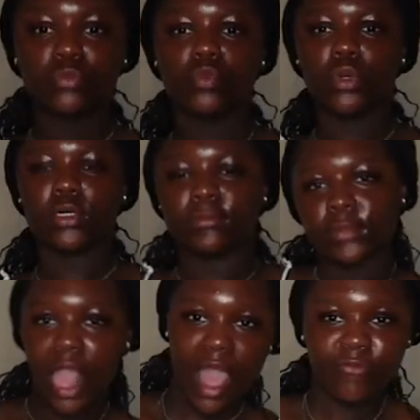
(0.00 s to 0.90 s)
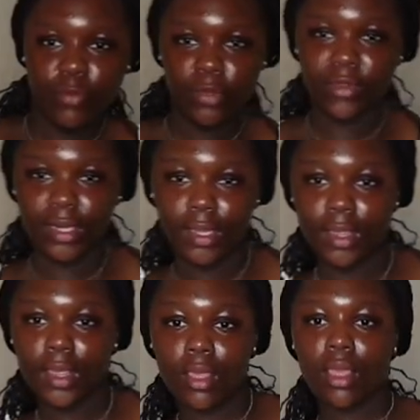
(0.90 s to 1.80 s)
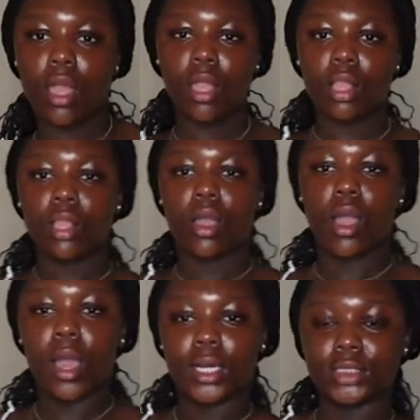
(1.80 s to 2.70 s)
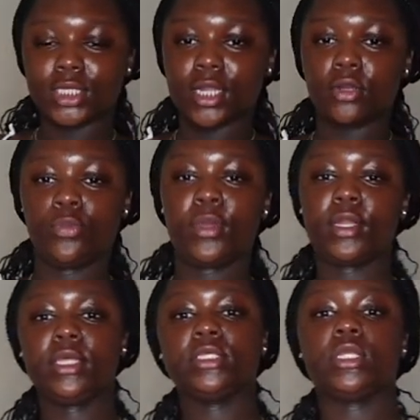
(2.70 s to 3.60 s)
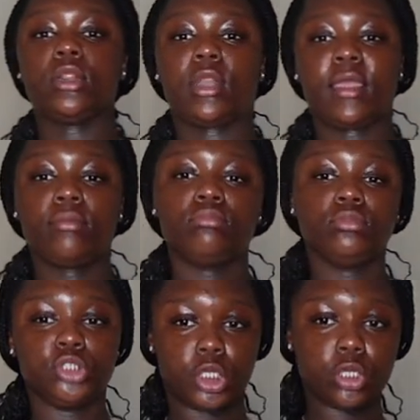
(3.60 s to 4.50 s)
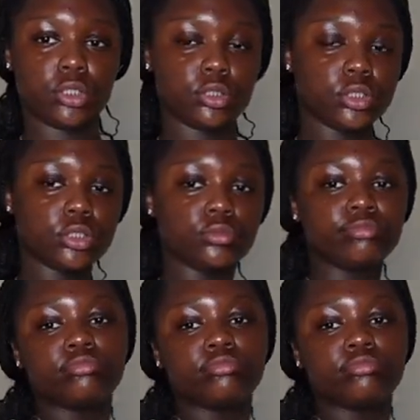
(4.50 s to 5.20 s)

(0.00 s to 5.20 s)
Well, halfway ready. I decided to wear these light jeans.